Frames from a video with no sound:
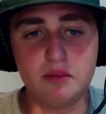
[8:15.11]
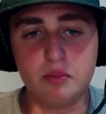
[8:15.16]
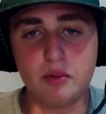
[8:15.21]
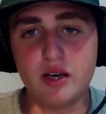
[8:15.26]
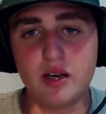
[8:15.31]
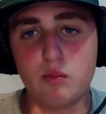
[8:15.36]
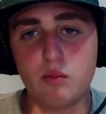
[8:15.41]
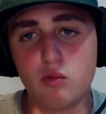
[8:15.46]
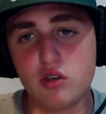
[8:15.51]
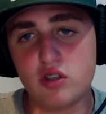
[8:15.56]

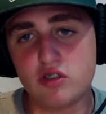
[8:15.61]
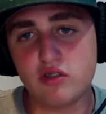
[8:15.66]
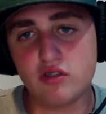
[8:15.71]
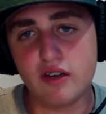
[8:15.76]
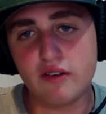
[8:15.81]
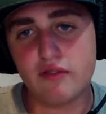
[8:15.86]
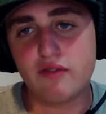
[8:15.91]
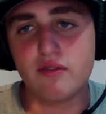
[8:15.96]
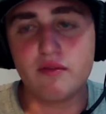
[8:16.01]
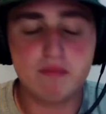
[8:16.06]
Brandon
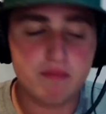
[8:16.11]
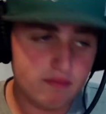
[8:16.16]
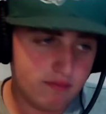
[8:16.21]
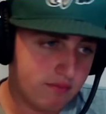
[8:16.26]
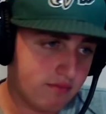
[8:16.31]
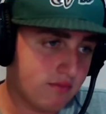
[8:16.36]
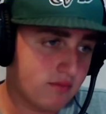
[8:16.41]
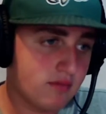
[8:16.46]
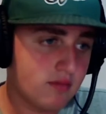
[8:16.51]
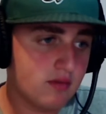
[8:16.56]
Woodruff
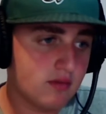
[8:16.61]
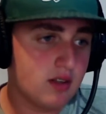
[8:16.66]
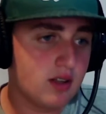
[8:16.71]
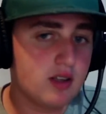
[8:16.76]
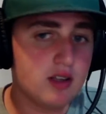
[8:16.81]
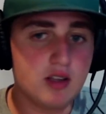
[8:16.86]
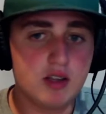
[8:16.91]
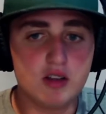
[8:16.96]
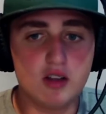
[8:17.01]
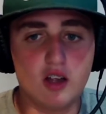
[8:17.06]

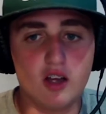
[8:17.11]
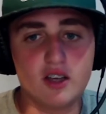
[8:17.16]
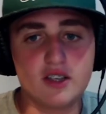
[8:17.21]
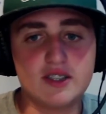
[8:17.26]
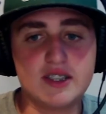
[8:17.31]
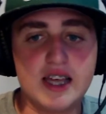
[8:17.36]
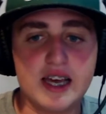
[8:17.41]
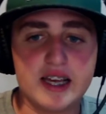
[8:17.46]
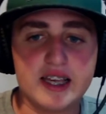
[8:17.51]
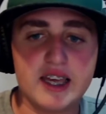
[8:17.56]
lost
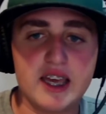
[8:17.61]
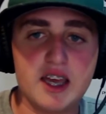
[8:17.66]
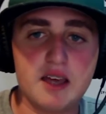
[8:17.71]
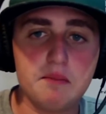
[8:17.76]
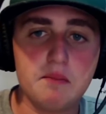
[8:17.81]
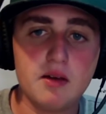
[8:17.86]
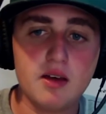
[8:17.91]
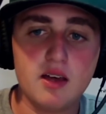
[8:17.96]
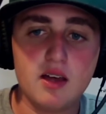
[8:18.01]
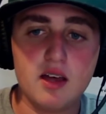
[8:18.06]
that game.
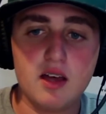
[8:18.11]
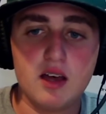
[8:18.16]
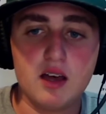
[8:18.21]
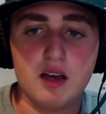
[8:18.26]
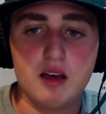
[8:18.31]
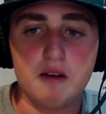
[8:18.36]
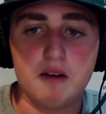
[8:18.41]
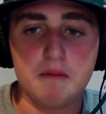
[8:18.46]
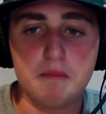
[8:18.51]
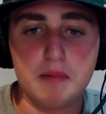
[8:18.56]

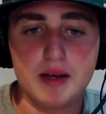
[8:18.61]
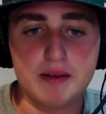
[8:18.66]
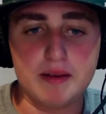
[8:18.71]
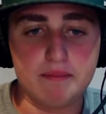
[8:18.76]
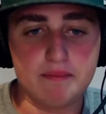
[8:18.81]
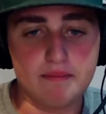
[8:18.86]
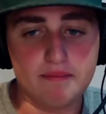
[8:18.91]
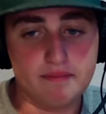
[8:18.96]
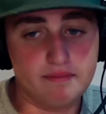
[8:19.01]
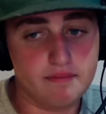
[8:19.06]
But
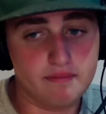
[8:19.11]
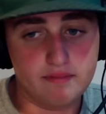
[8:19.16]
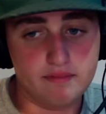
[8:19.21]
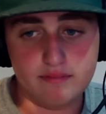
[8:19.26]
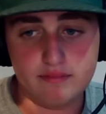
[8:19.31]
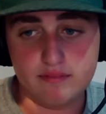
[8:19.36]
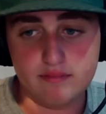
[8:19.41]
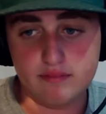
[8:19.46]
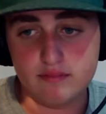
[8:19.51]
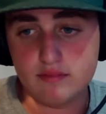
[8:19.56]

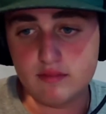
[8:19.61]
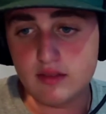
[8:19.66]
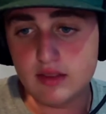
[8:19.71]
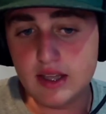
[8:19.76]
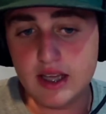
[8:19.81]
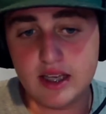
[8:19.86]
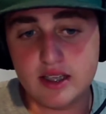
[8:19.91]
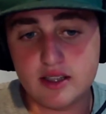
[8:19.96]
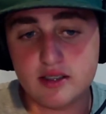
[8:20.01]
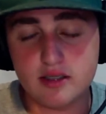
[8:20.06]

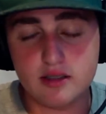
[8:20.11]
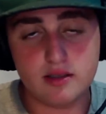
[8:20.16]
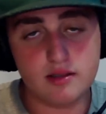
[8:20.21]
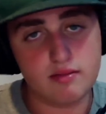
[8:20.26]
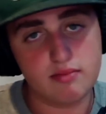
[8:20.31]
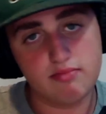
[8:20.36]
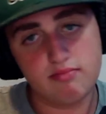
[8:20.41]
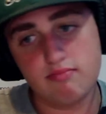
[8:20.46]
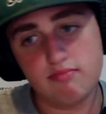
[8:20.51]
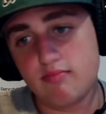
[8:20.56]
that's,
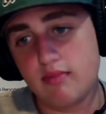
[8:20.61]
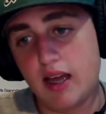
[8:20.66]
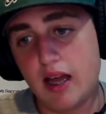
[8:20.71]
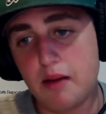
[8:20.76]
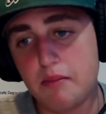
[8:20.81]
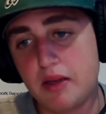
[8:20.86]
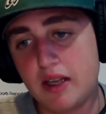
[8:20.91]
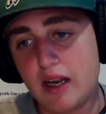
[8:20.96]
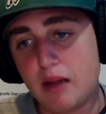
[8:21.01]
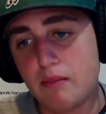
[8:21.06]

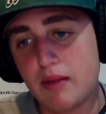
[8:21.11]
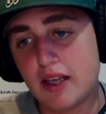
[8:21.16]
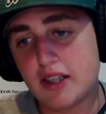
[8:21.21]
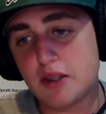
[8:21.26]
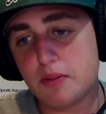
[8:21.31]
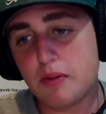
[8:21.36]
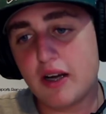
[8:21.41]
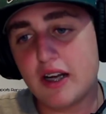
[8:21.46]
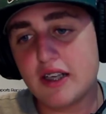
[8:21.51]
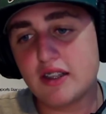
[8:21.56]
I'm not
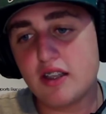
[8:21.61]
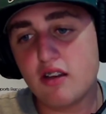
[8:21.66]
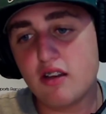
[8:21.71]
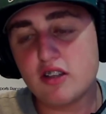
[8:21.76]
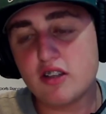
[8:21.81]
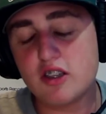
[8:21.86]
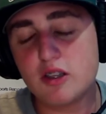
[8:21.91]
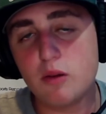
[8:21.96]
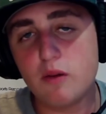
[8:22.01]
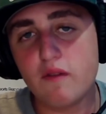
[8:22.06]
surprised they
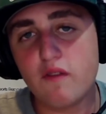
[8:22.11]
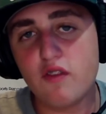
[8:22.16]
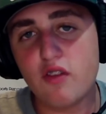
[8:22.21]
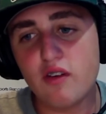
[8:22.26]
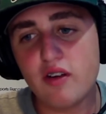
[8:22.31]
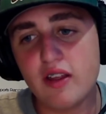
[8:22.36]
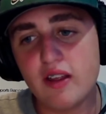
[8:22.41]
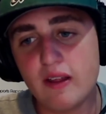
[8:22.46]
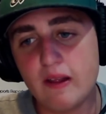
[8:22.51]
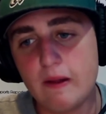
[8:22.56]
lost 2 of
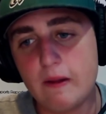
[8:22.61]
3.